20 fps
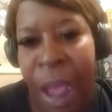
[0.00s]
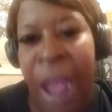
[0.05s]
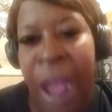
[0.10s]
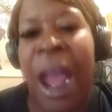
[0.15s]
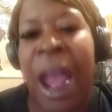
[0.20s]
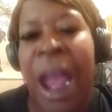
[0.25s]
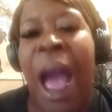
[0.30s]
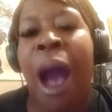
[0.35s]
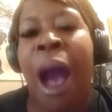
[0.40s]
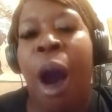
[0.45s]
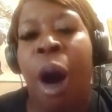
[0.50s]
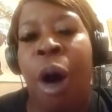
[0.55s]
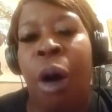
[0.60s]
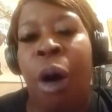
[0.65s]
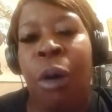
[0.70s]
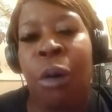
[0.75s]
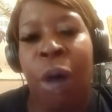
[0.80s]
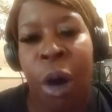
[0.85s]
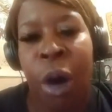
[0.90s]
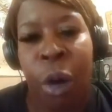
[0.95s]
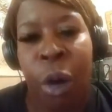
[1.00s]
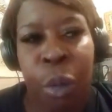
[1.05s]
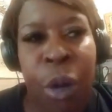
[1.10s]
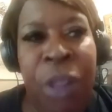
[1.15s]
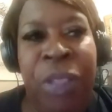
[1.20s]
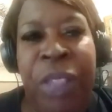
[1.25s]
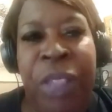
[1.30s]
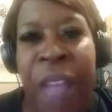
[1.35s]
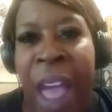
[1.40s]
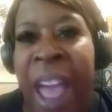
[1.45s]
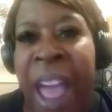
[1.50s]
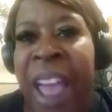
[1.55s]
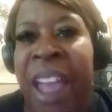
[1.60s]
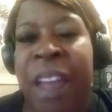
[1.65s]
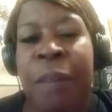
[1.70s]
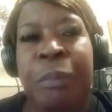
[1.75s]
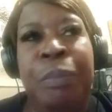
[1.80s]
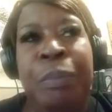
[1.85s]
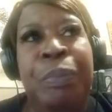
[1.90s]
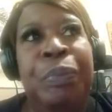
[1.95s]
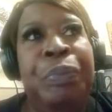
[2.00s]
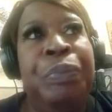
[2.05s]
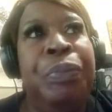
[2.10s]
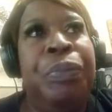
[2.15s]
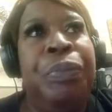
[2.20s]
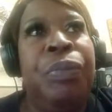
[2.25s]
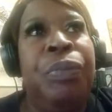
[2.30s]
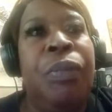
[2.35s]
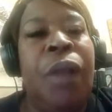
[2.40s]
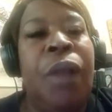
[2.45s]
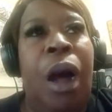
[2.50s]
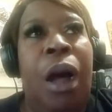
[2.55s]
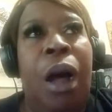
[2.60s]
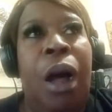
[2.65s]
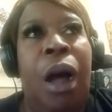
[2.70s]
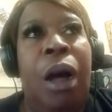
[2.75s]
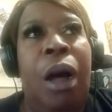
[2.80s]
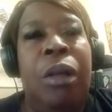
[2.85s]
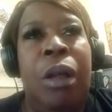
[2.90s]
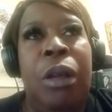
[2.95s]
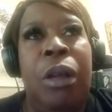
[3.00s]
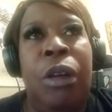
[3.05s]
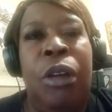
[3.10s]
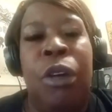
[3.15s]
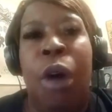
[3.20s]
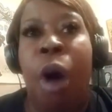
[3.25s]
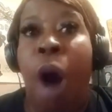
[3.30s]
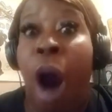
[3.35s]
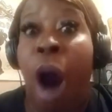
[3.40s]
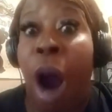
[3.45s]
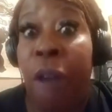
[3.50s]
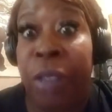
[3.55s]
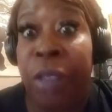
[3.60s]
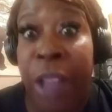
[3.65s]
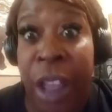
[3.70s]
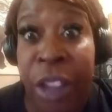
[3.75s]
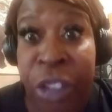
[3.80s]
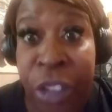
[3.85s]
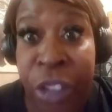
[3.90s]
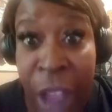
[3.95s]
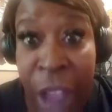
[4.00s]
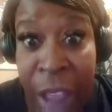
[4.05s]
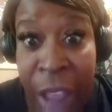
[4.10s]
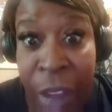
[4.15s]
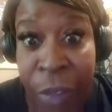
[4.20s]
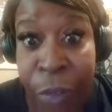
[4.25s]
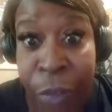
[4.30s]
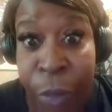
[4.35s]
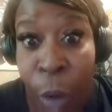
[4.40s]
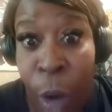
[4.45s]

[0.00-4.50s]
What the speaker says: And how would they, you know, are they safe?